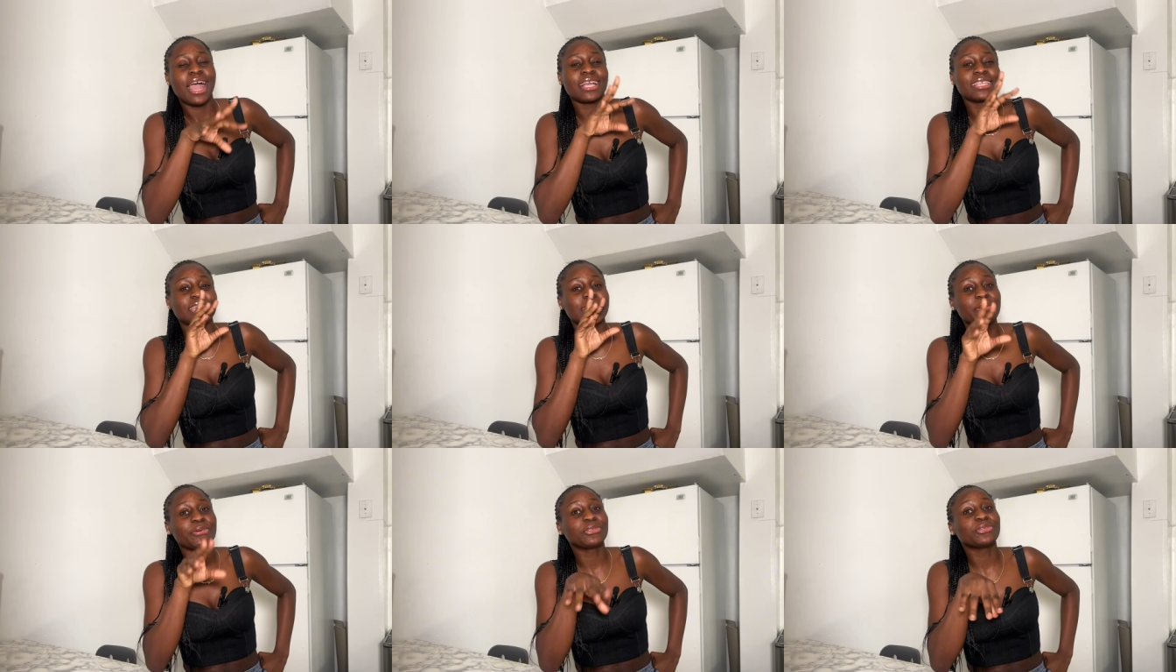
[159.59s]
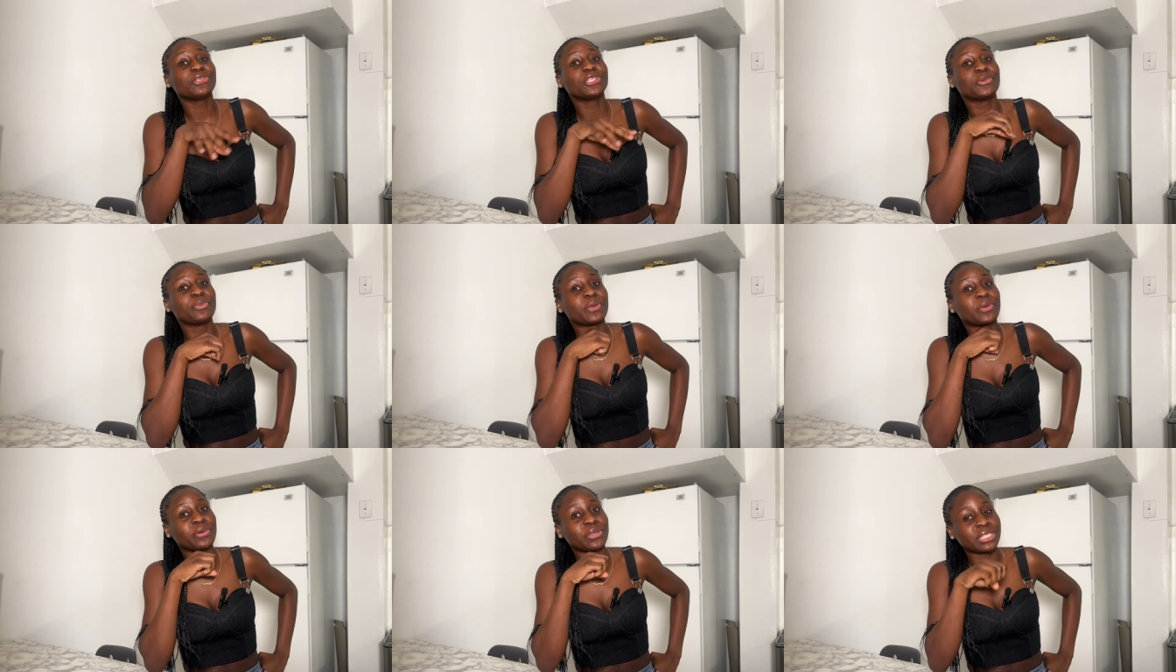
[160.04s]
i said i was going
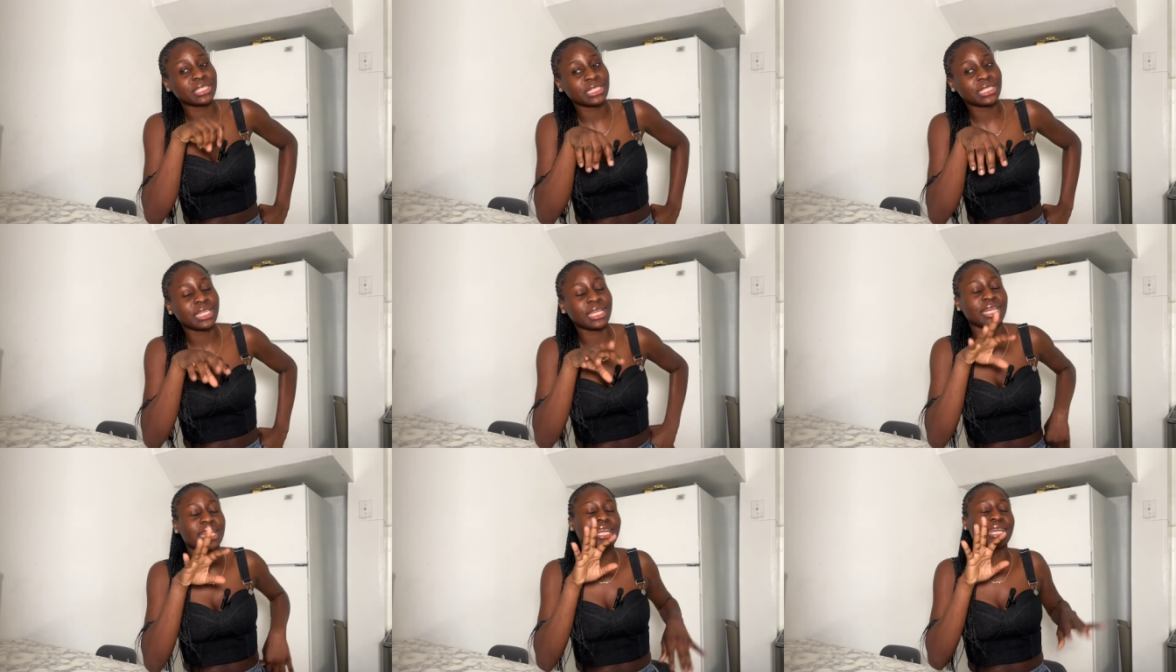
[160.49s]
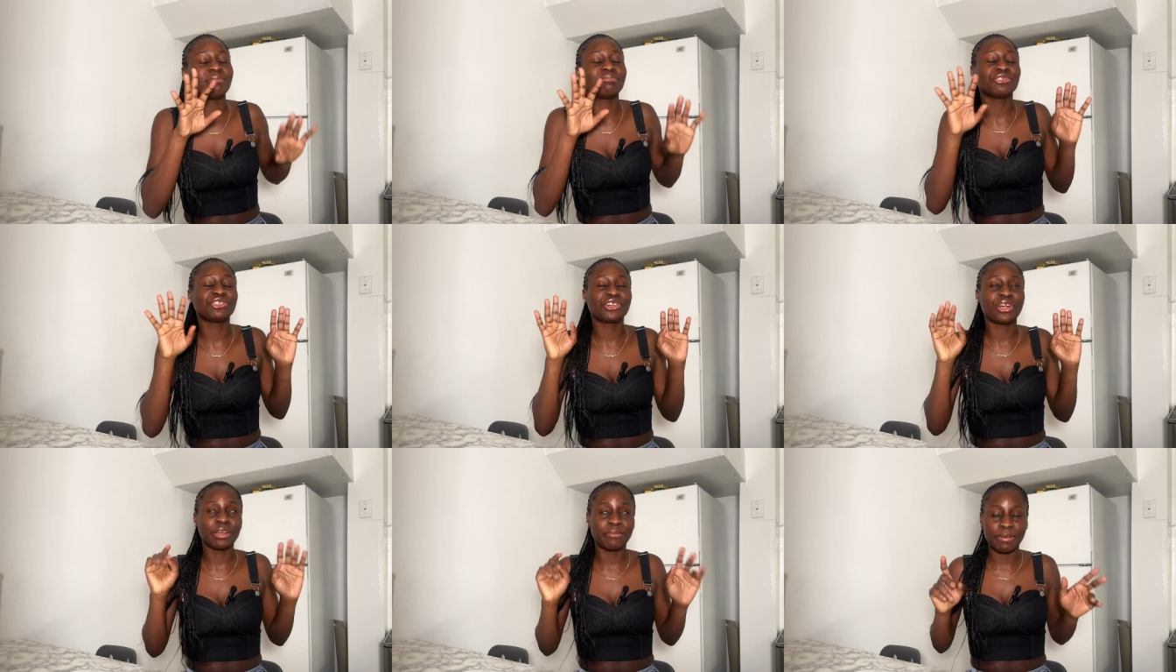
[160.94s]
to be consistent and i'm
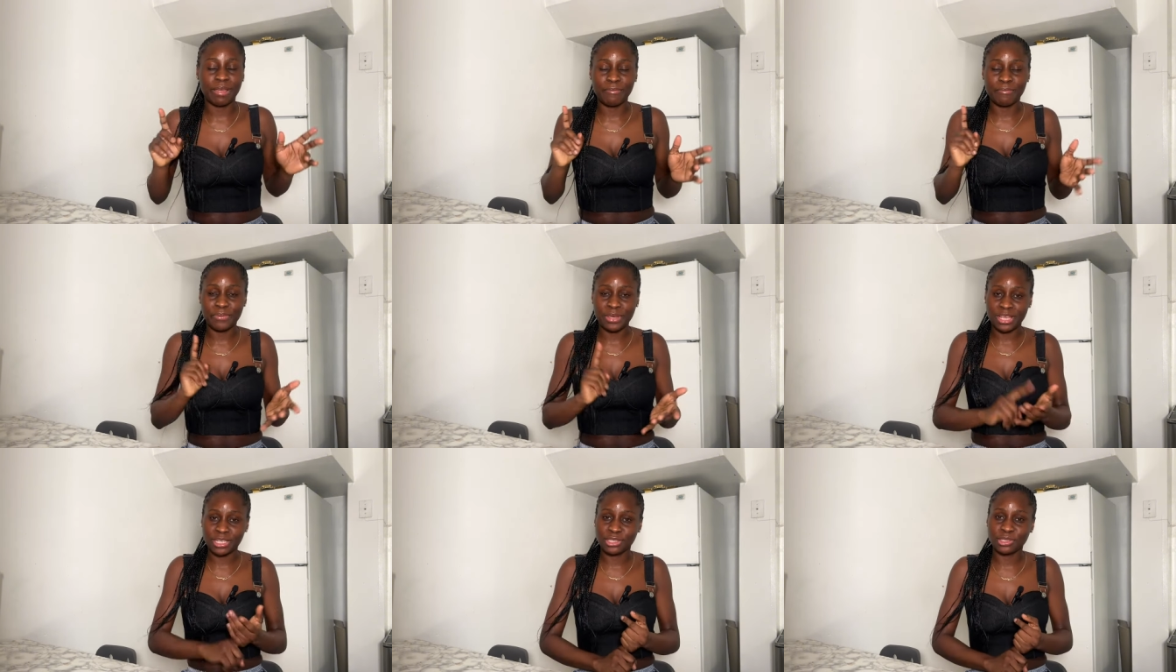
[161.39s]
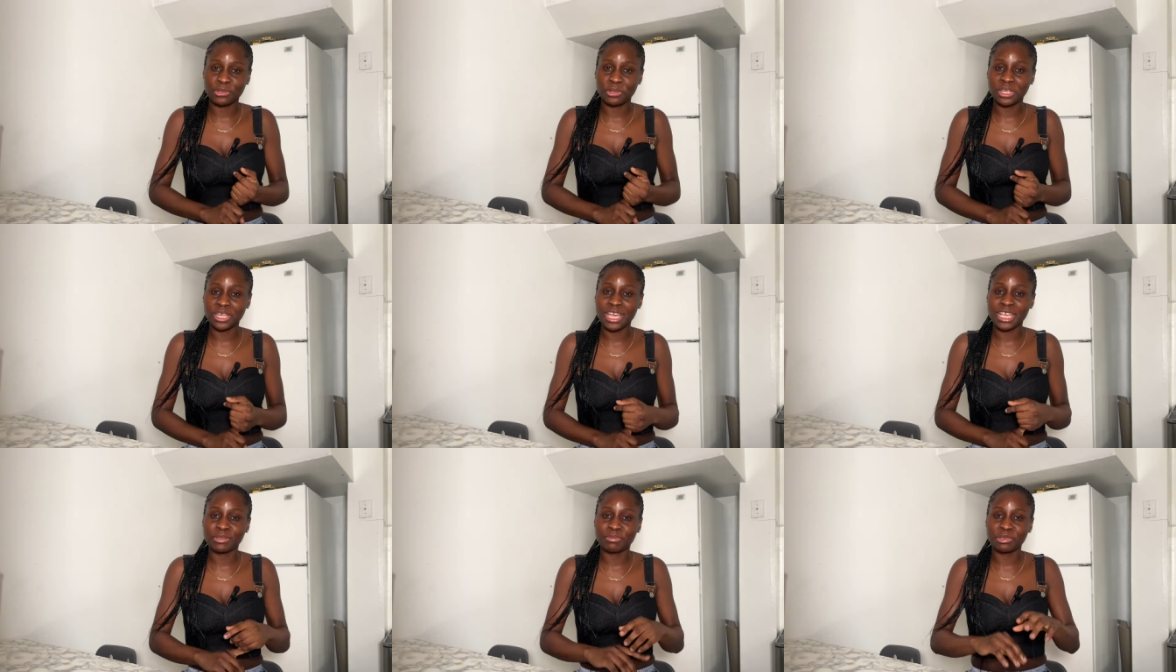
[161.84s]
trying my best so
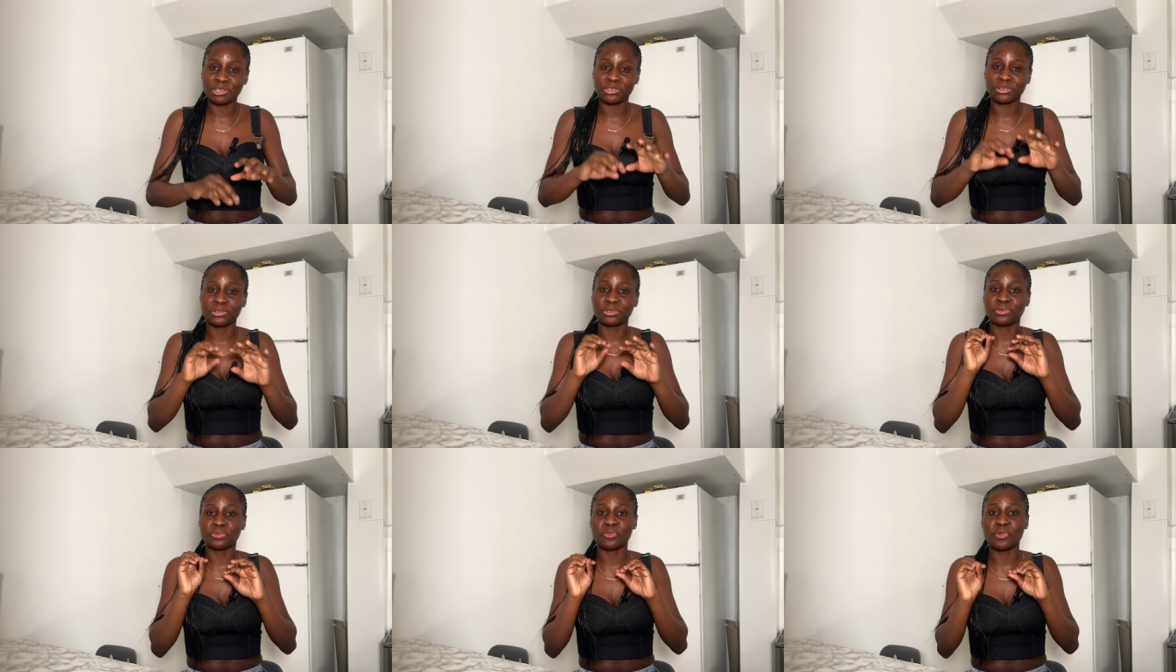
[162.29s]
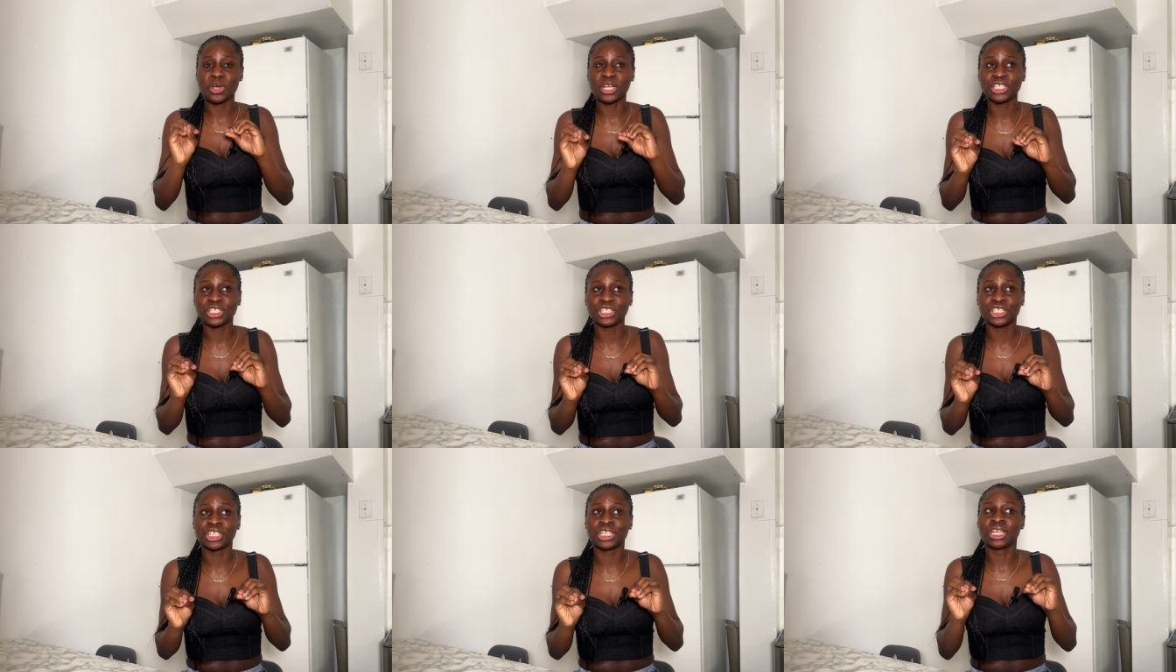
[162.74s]
you guys make sure to
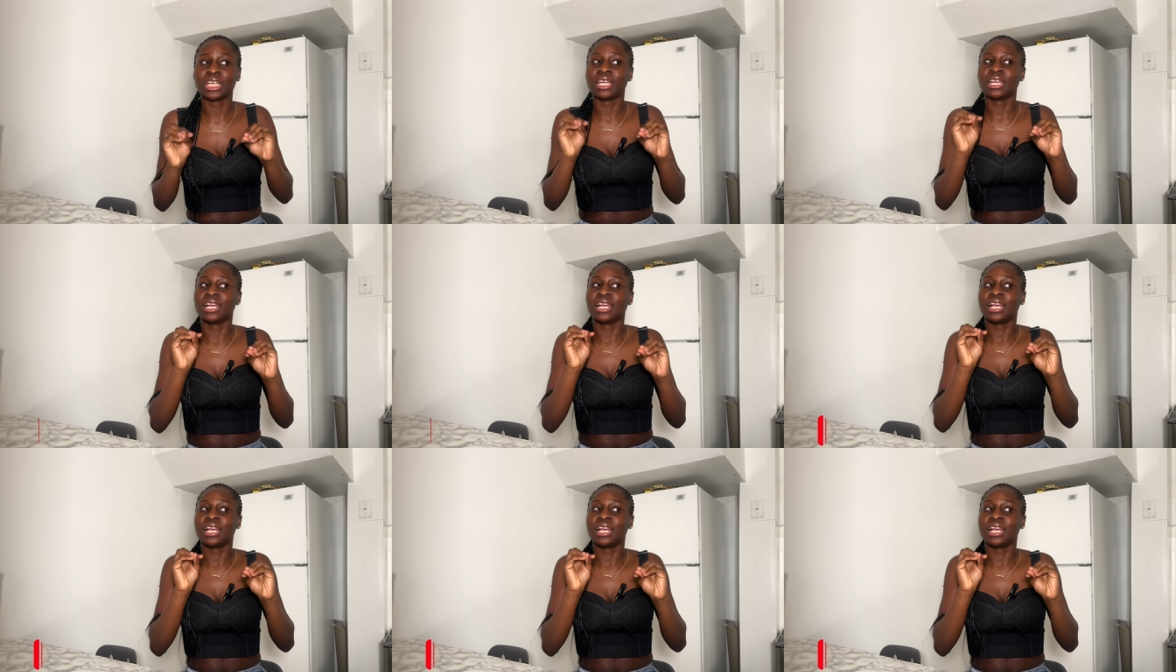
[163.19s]
watch